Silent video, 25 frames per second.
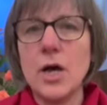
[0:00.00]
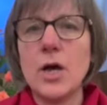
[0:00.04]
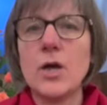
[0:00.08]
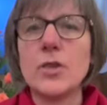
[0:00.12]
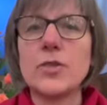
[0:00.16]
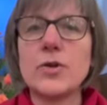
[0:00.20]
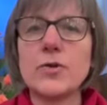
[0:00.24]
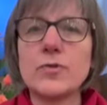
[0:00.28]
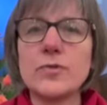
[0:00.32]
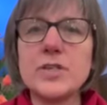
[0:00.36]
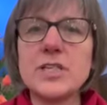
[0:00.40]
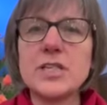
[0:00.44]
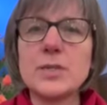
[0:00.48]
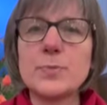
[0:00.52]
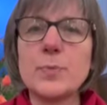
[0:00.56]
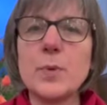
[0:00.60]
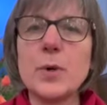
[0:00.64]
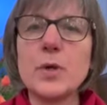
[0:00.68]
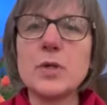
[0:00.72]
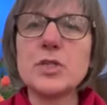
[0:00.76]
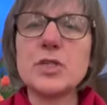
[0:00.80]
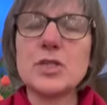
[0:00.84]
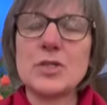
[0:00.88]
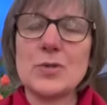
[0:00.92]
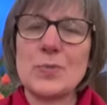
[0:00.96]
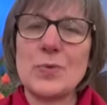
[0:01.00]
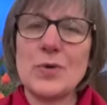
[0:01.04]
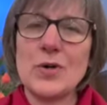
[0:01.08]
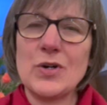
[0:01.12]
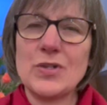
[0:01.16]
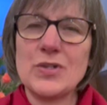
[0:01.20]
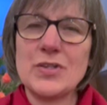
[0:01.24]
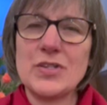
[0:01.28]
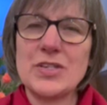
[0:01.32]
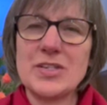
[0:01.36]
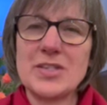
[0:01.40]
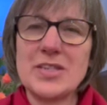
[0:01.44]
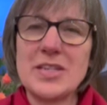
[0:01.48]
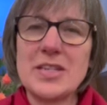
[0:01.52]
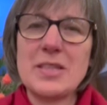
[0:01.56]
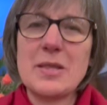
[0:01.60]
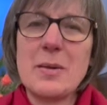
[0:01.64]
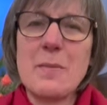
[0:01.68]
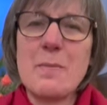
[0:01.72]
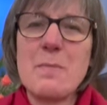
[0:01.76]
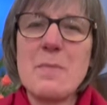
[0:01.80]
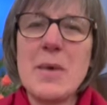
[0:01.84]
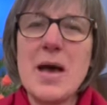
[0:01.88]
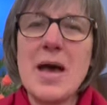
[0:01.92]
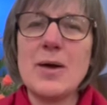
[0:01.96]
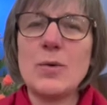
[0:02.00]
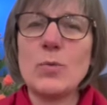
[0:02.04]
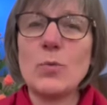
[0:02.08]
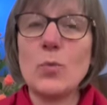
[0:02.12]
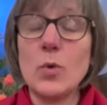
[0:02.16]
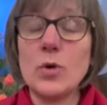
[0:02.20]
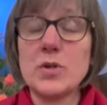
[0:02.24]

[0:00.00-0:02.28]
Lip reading: The response was that the man